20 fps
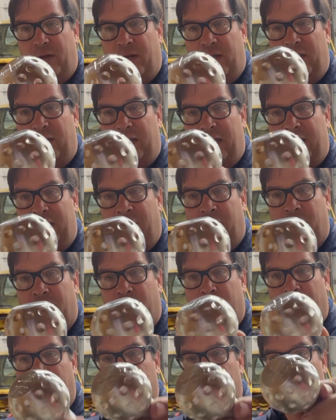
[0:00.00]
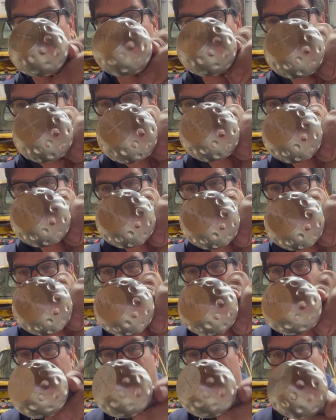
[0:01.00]
think that'd look really cool as my
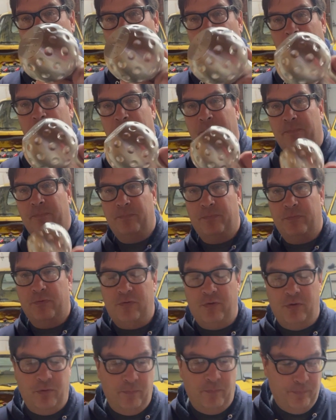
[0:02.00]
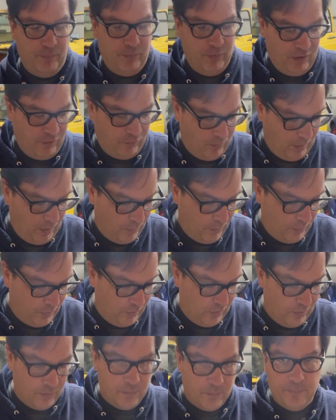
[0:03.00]
shifter knob. So that's what I wanna
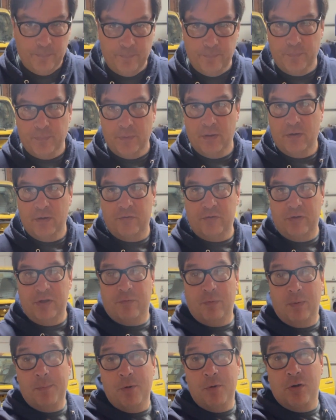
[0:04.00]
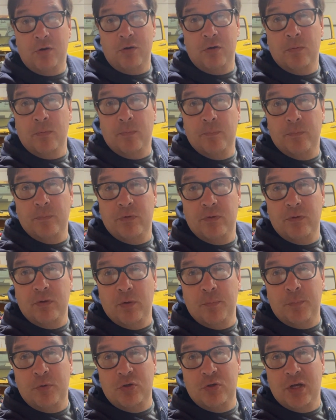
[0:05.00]
do. So that's what I'm gonna do.
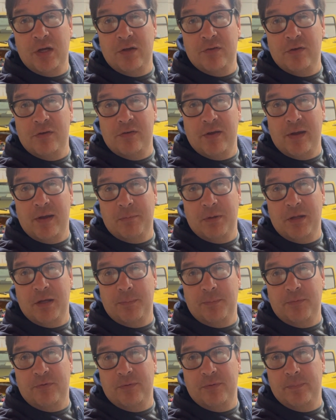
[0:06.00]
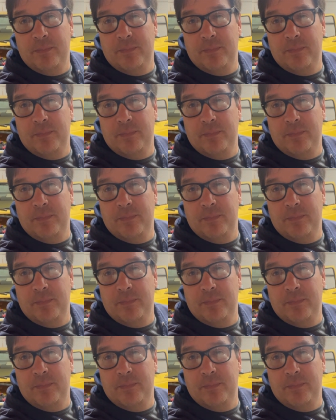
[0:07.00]
Go put you guys on time lapse.